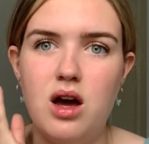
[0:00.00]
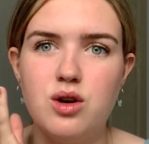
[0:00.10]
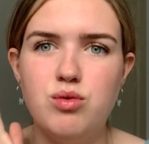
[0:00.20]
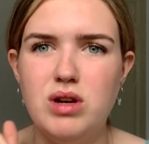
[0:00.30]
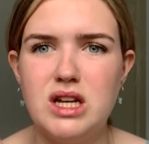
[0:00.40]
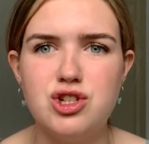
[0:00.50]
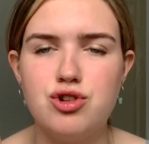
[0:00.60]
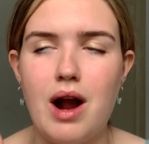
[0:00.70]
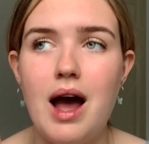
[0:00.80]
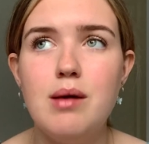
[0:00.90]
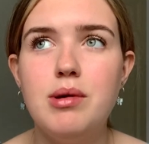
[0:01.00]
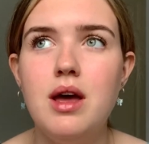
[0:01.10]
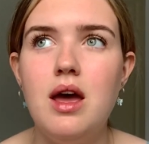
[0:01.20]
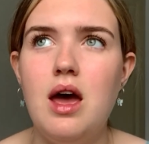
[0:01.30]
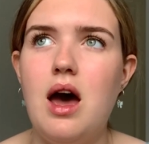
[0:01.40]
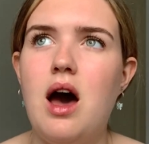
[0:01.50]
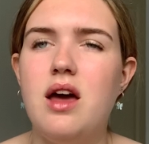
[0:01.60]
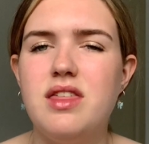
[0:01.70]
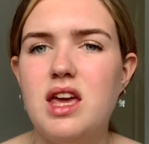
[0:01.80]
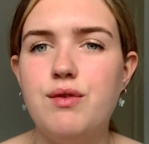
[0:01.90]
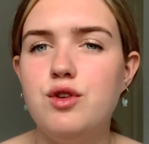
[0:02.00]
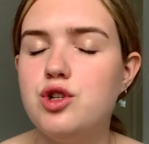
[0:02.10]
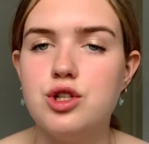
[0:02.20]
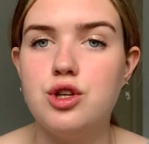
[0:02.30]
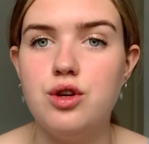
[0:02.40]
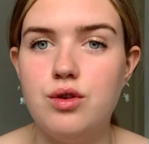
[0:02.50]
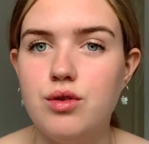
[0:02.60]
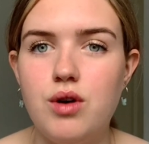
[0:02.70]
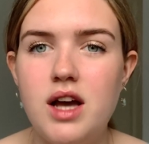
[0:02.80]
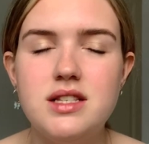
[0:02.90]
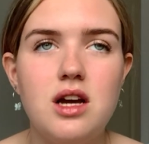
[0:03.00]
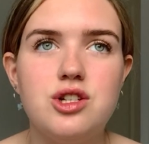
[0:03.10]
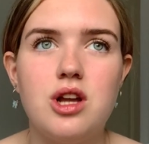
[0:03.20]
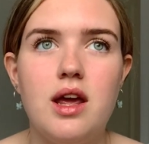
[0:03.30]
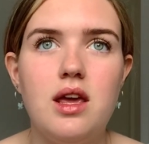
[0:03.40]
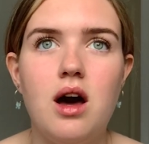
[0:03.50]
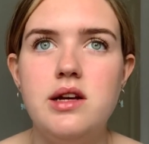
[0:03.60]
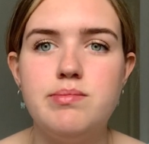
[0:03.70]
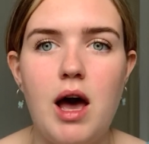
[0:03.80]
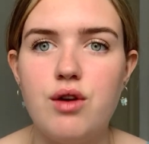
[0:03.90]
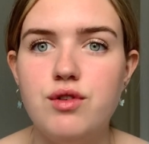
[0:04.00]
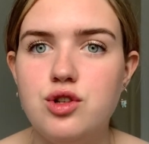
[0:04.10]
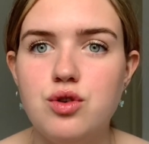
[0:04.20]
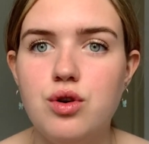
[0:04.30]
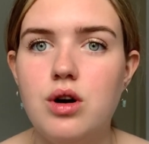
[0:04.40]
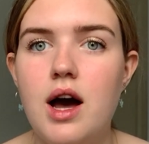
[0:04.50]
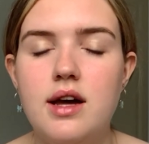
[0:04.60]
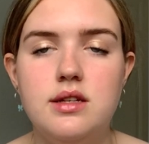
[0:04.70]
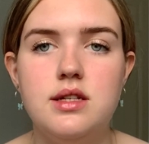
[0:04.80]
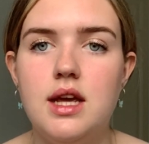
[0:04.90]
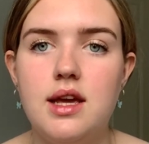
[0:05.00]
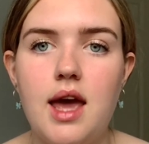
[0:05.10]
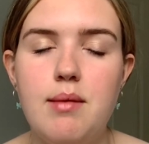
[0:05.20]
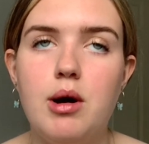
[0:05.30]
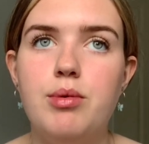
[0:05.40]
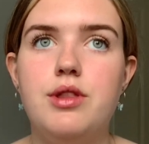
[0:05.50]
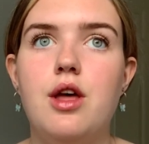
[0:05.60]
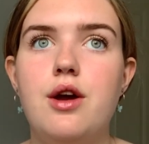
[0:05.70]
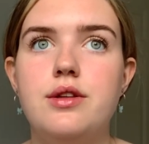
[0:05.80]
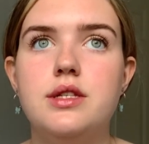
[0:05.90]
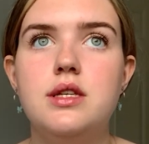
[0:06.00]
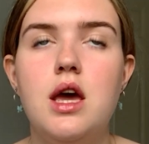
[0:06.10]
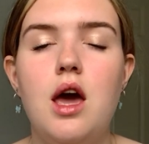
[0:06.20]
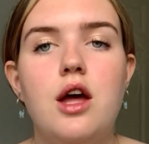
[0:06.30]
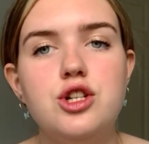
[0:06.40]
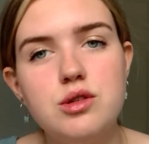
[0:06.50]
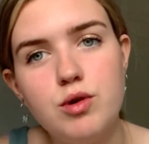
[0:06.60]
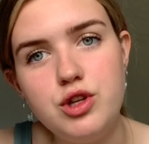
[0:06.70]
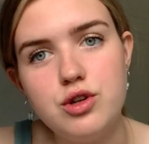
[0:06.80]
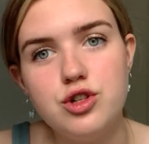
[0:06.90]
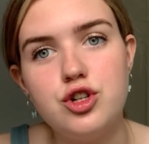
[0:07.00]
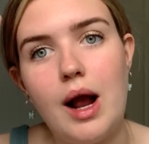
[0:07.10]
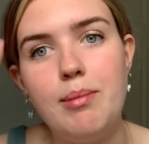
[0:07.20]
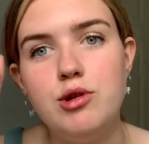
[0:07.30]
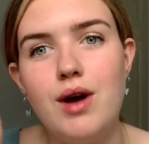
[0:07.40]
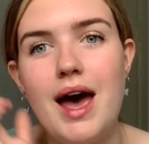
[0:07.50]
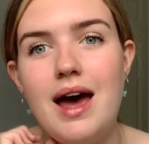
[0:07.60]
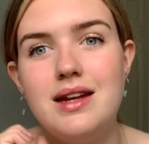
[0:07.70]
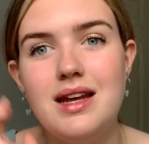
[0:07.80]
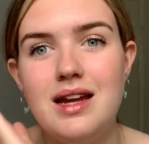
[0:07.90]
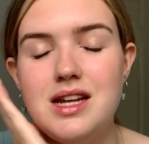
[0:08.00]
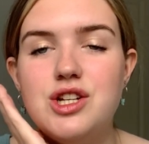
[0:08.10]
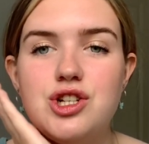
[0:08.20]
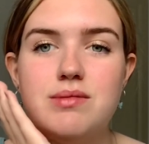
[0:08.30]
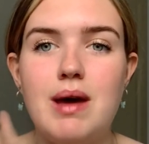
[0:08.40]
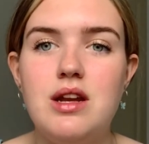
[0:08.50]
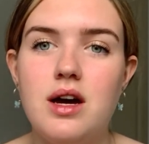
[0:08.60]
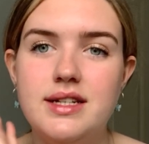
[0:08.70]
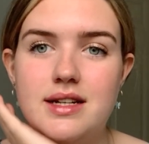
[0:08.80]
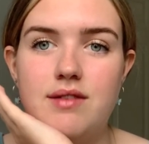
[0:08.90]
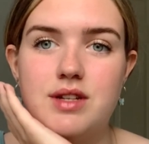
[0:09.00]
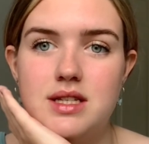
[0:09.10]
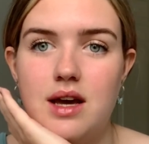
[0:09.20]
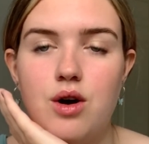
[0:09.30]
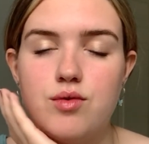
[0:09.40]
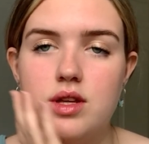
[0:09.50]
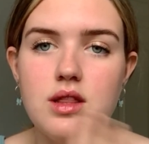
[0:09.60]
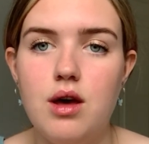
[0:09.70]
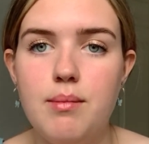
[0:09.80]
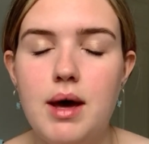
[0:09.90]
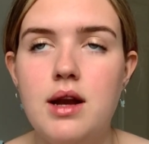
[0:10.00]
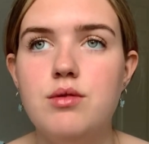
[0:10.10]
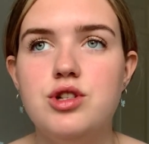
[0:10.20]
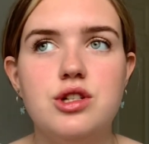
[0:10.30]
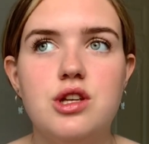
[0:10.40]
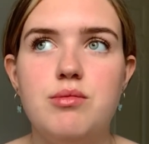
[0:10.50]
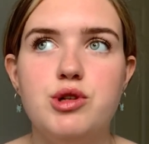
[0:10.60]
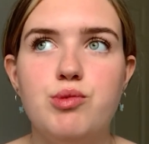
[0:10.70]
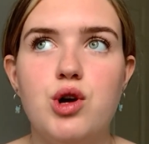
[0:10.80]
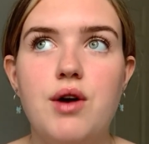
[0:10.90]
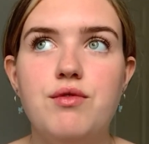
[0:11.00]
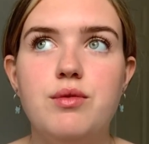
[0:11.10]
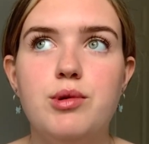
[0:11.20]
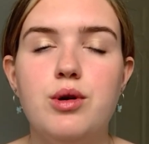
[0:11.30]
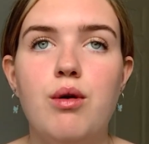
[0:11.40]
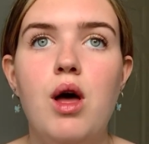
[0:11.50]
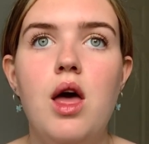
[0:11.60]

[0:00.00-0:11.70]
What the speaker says: cooling strap. I think if you just Google, I searched like ice pack for jaw and it came up with loads, and just one you can strap on your head, and it just meant I didn't have to sit holding them, and it was just so much more comfortable,